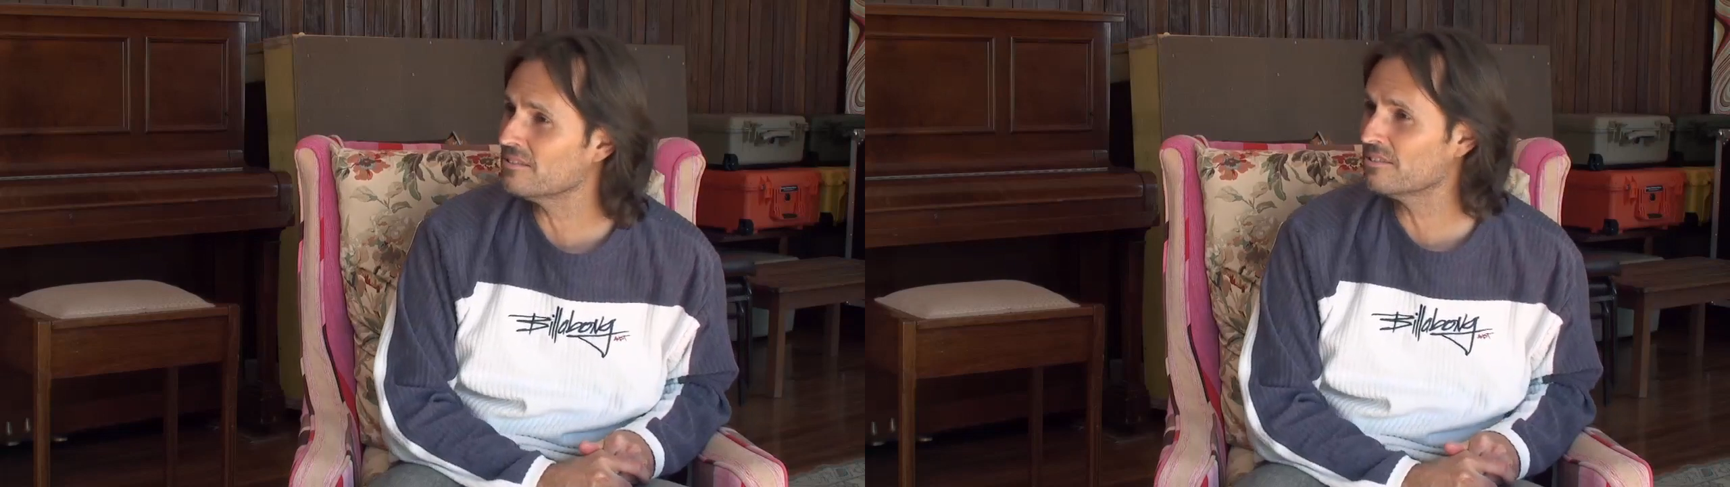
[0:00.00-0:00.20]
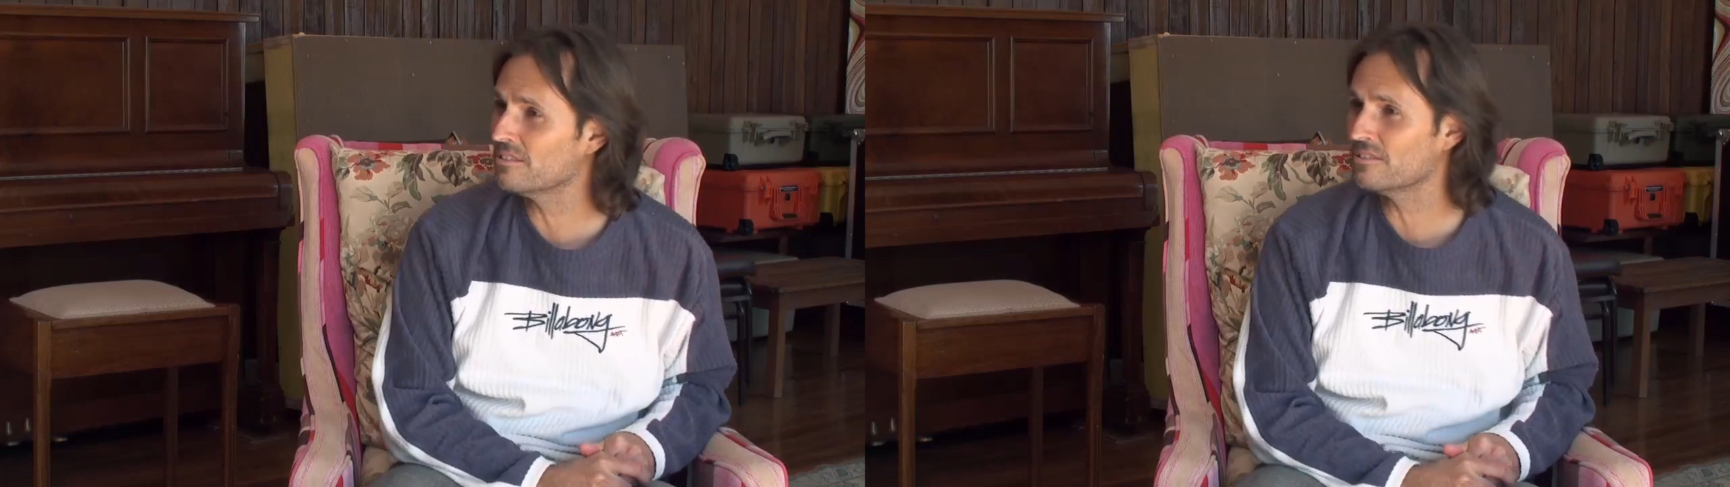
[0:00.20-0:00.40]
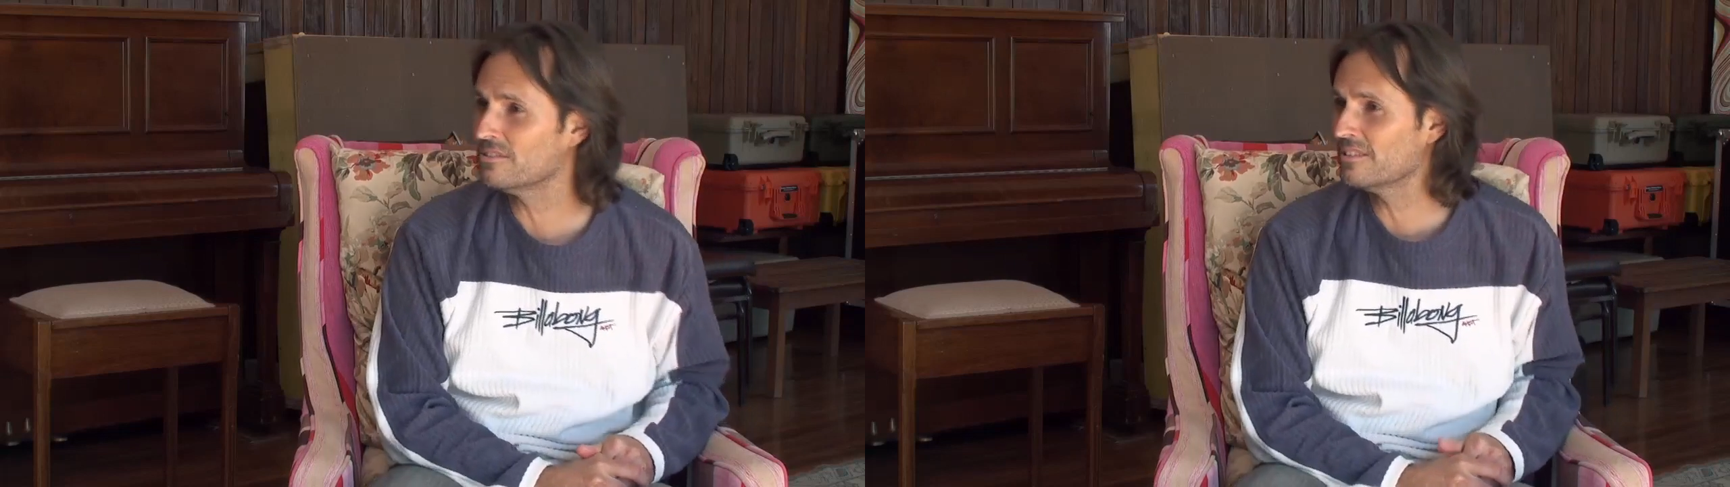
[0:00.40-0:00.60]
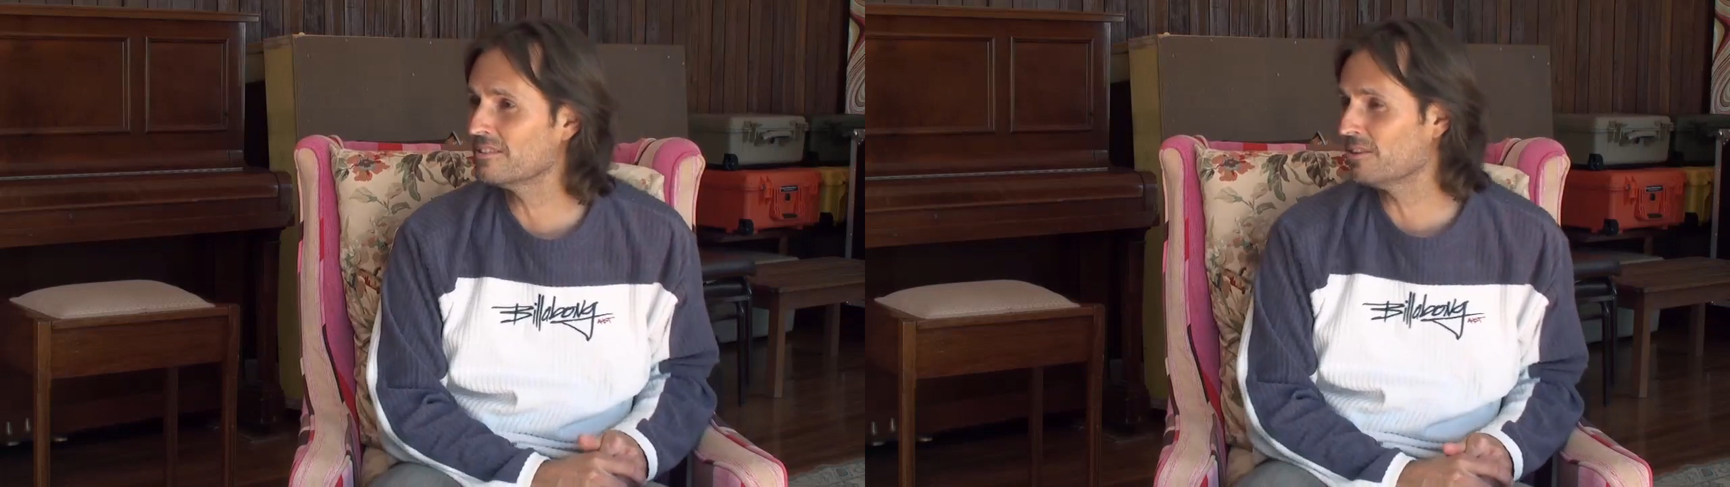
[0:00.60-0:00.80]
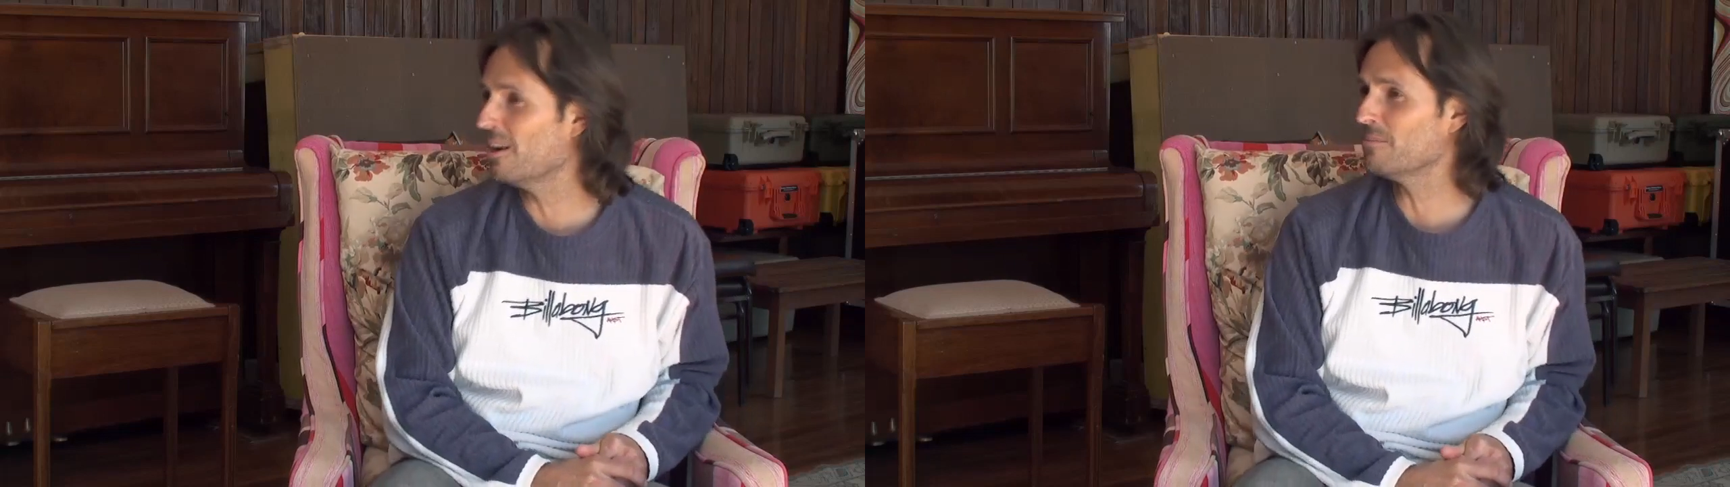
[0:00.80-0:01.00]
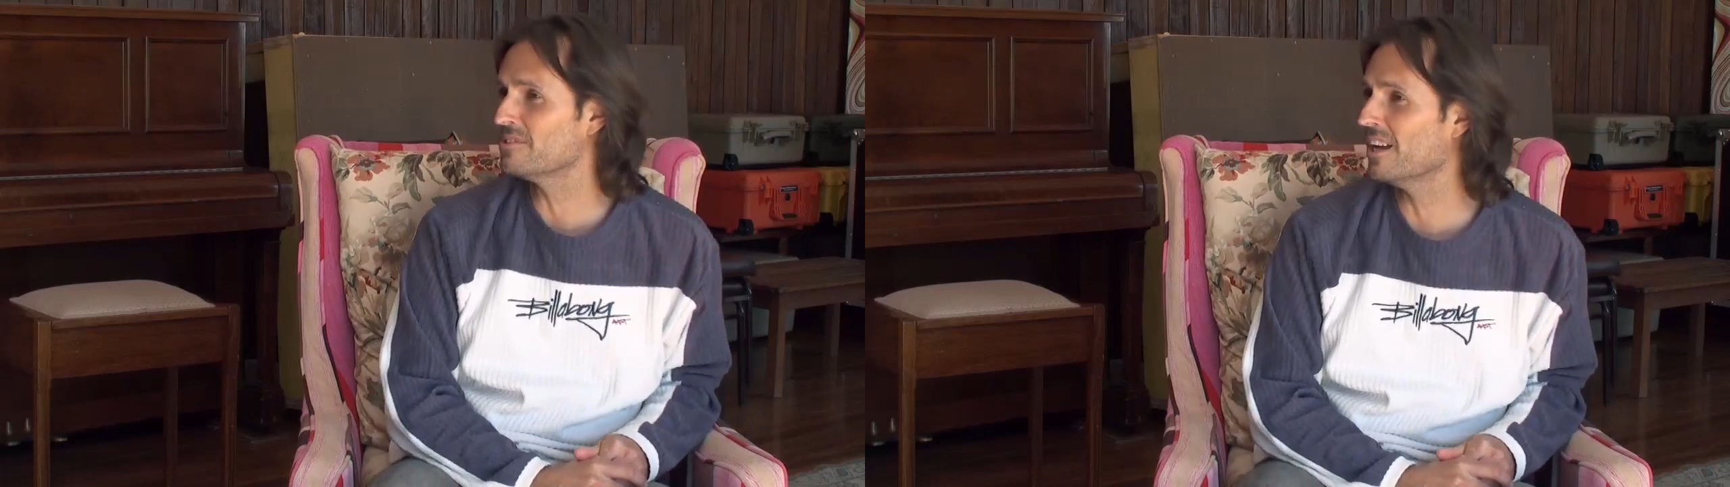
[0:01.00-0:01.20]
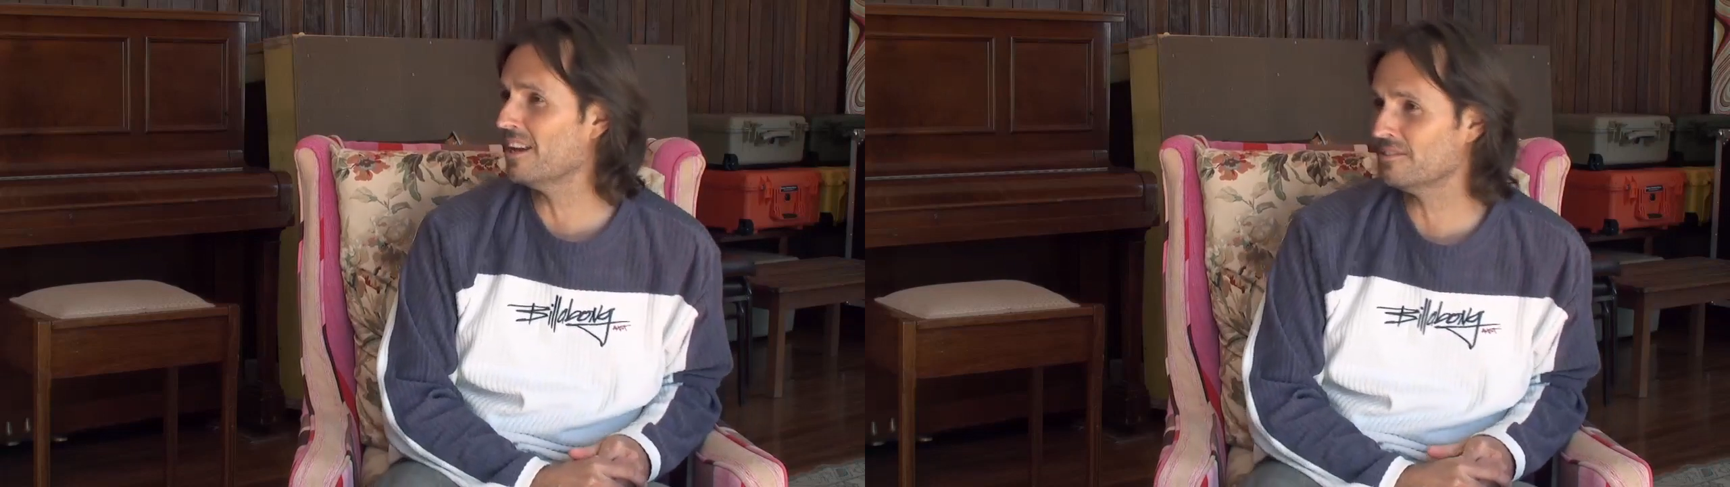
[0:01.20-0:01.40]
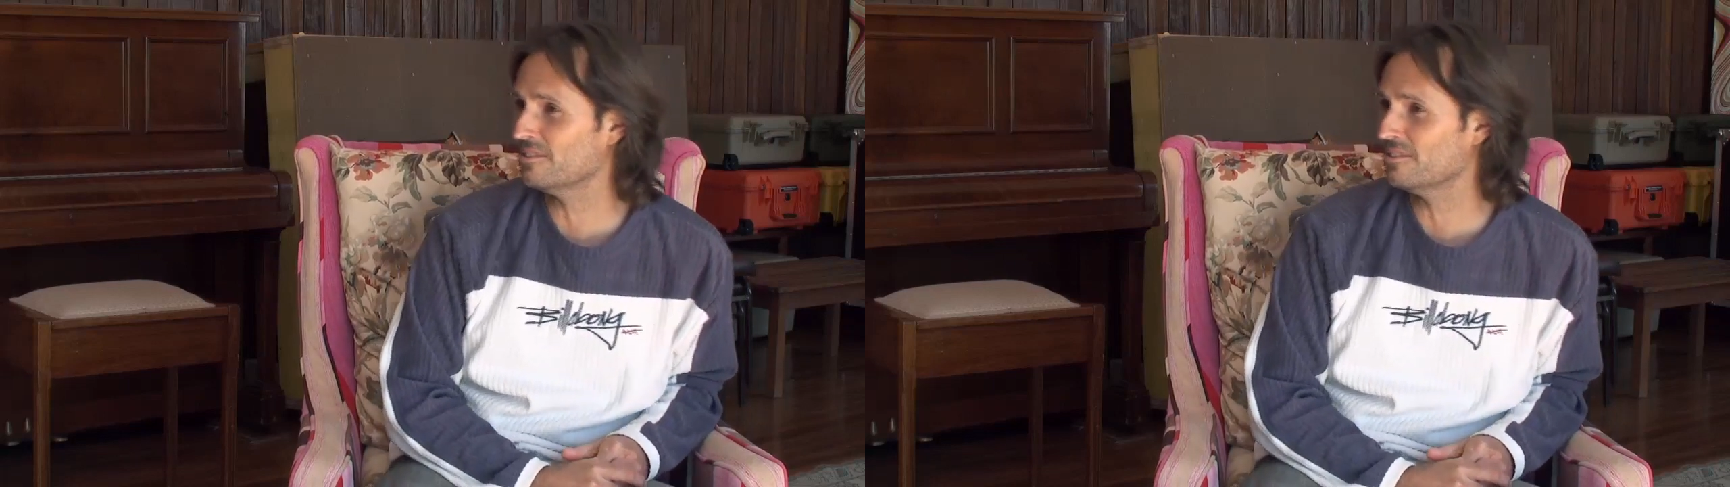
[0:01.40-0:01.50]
to diamonds are,